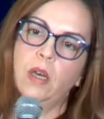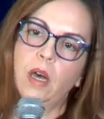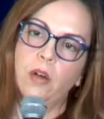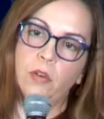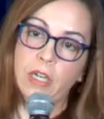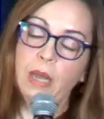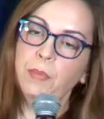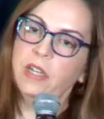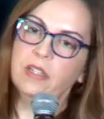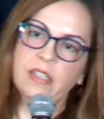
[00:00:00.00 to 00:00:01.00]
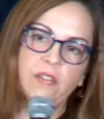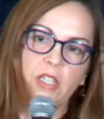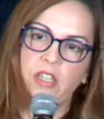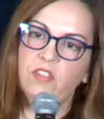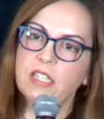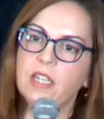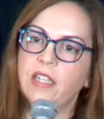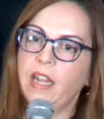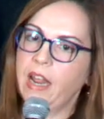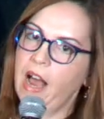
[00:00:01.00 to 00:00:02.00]
uh, or company that's heavily invested
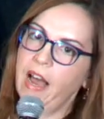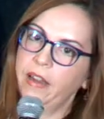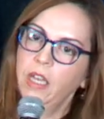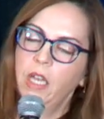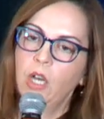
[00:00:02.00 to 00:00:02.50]
in AI,